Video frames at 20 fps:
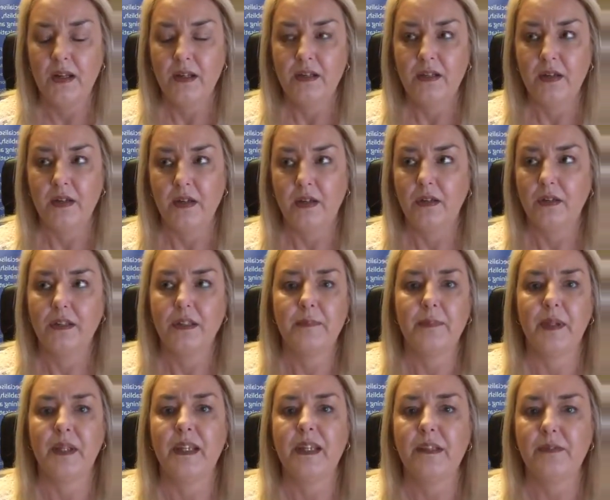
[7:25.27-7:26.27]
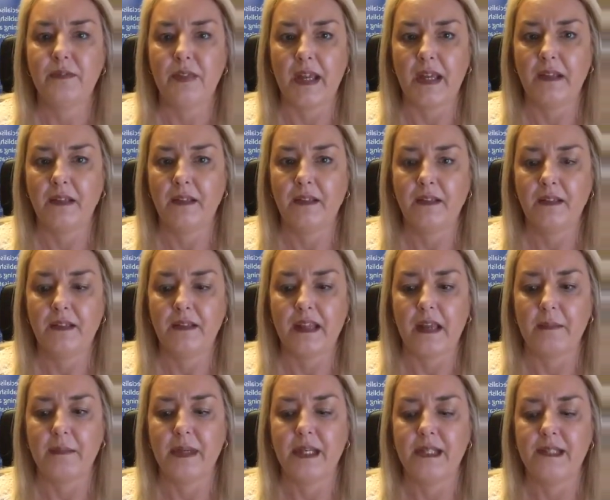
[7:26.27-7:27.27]
you can only believe
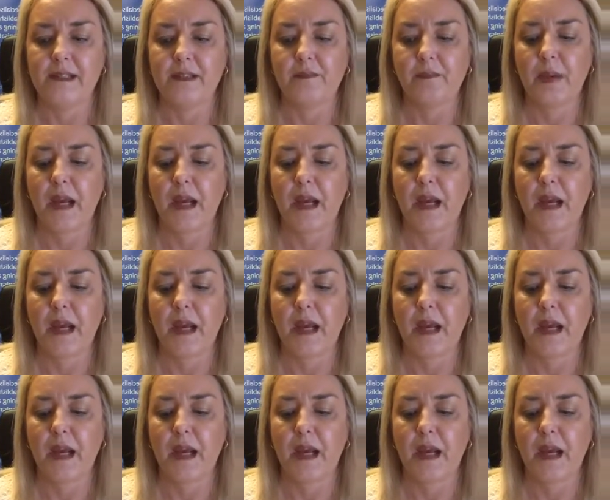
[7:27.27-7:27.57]
that piece of